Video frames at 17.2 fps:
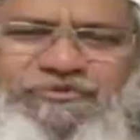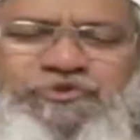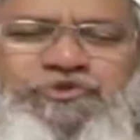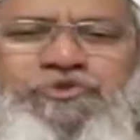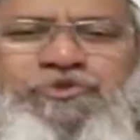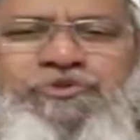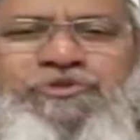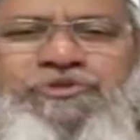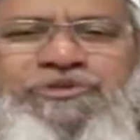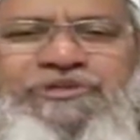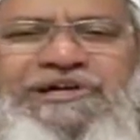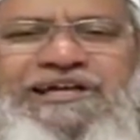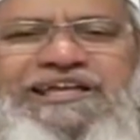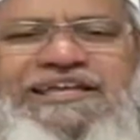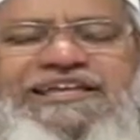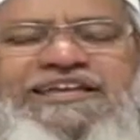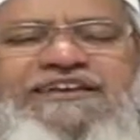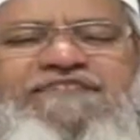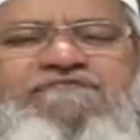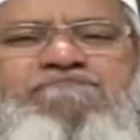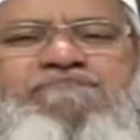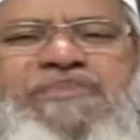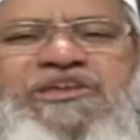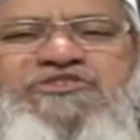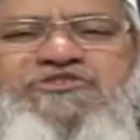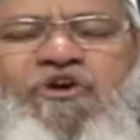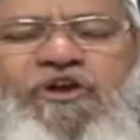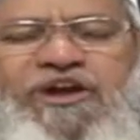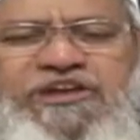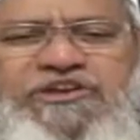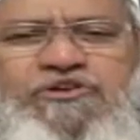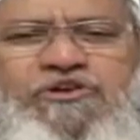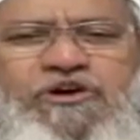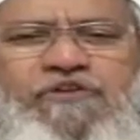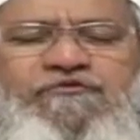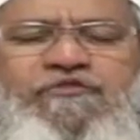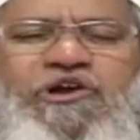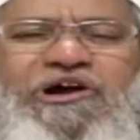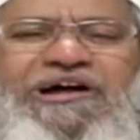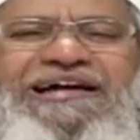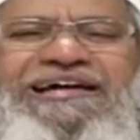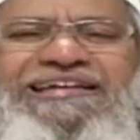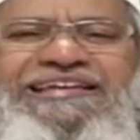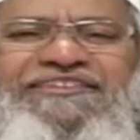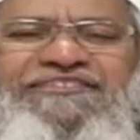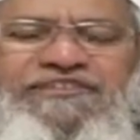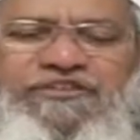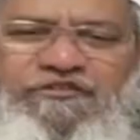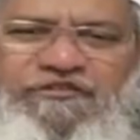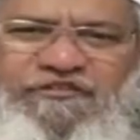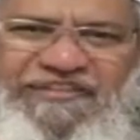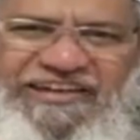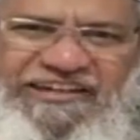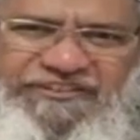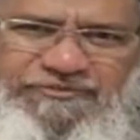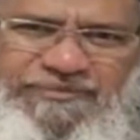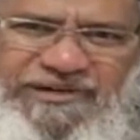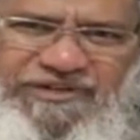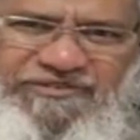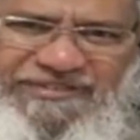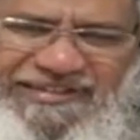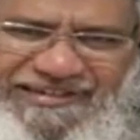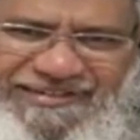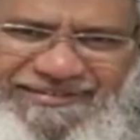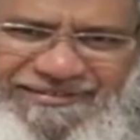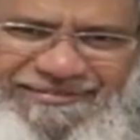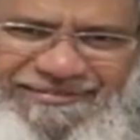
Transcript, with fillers: to give majority of your earnings in the way of Allah subhanahu wa ta'ala.